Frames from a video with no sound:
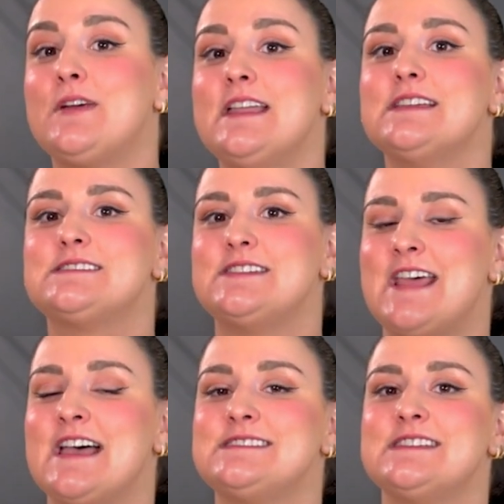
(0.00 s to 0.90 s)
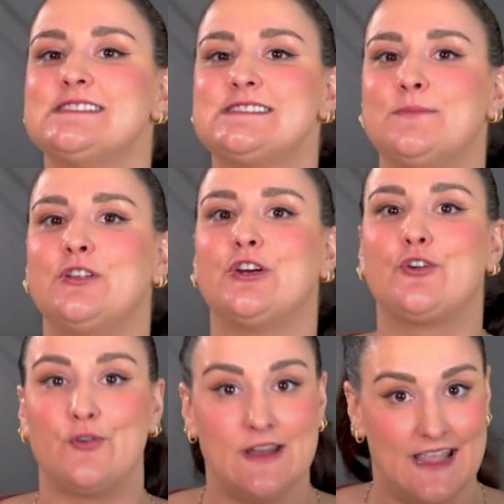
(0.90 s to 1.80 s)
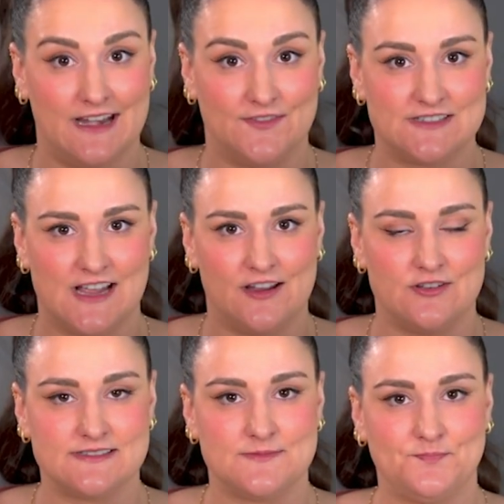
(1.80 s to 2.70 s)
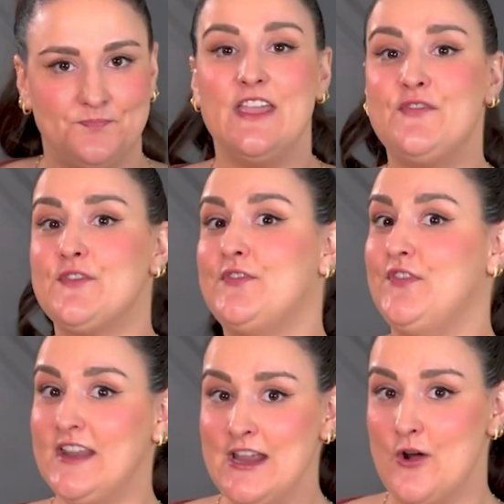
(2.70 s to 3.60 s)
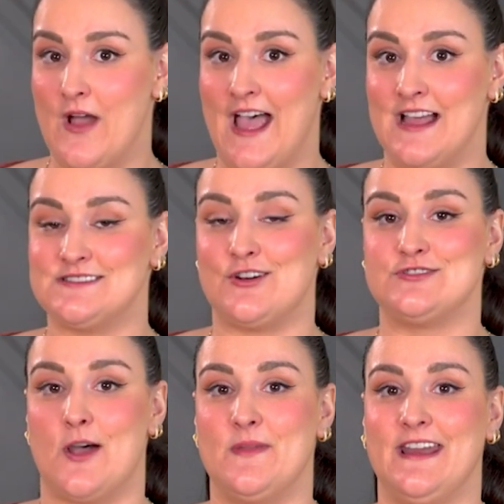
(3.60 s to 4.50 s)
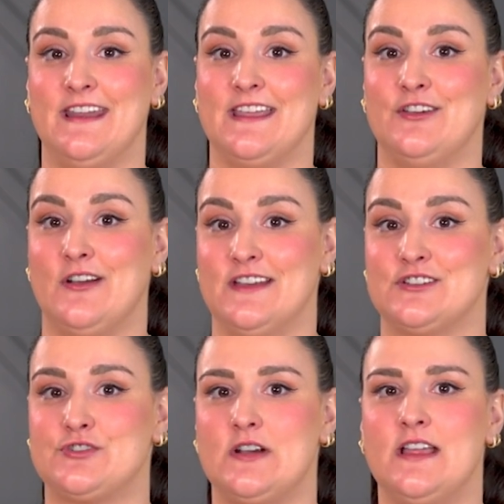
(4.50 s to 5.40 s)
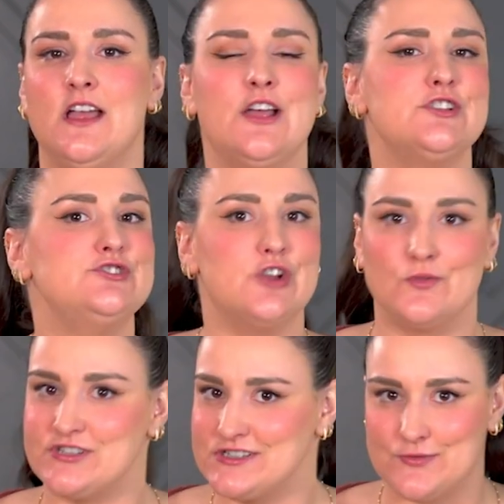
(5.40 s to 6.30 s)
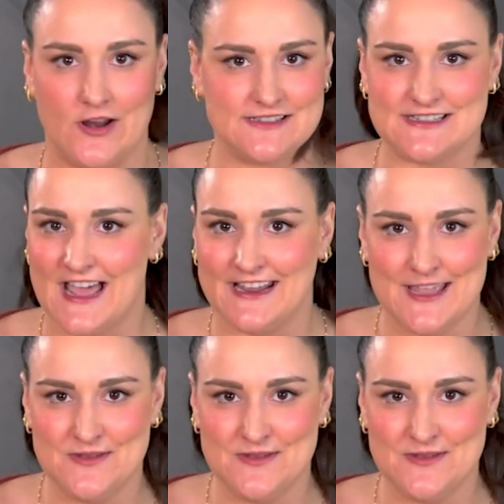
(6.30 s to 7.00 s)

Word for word: three is to test similar creative styles. If video ads are dominating in your industry, don't just run static